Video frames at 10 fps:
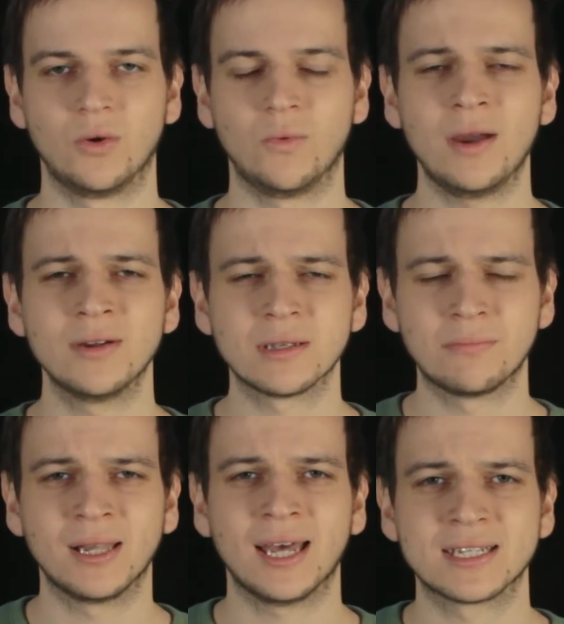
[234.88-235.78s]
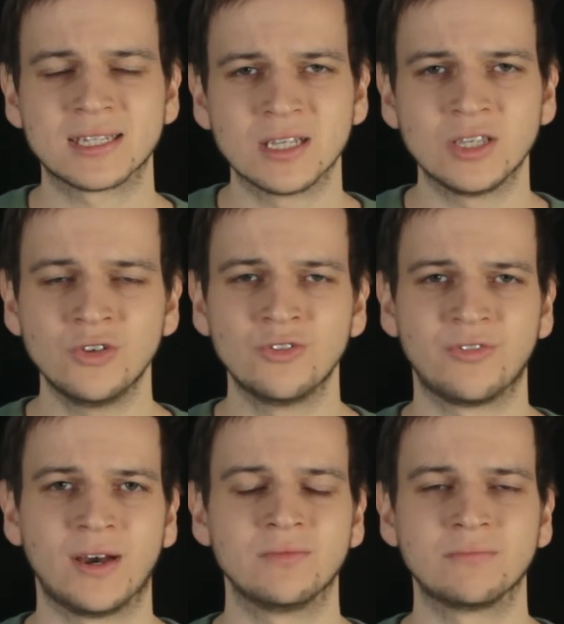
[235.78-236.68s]
Where is a place that you
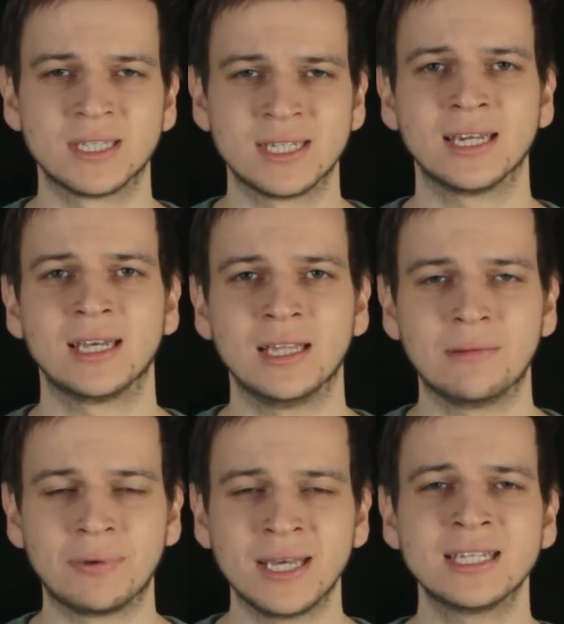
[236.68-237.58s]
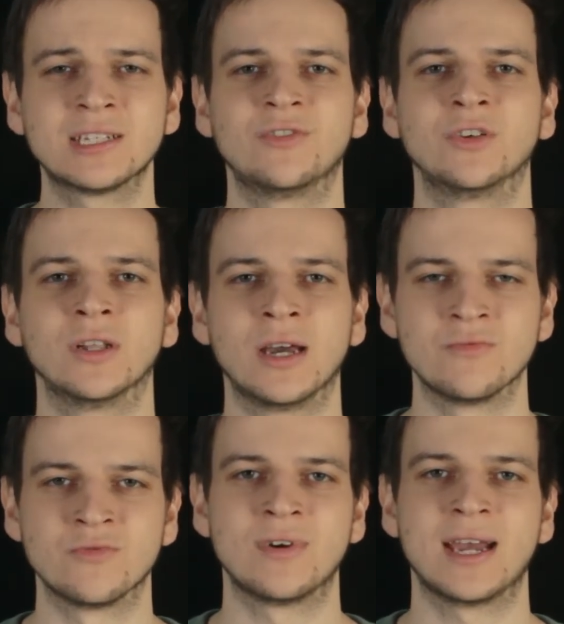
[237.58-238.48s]
find particularly peaceful
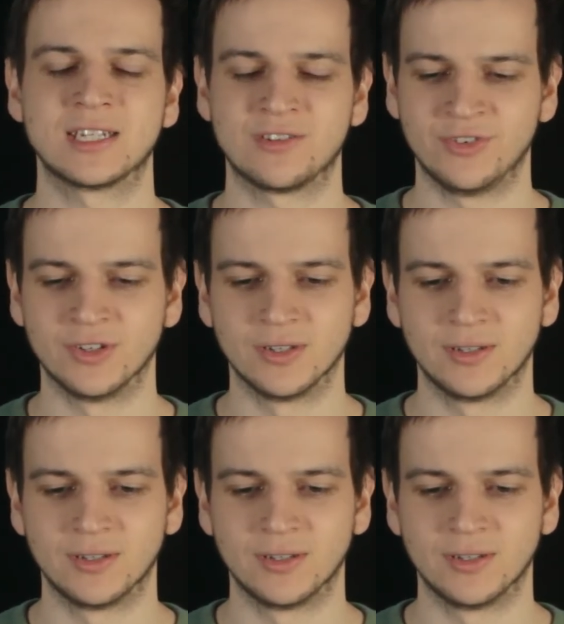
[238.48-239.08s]
and restful?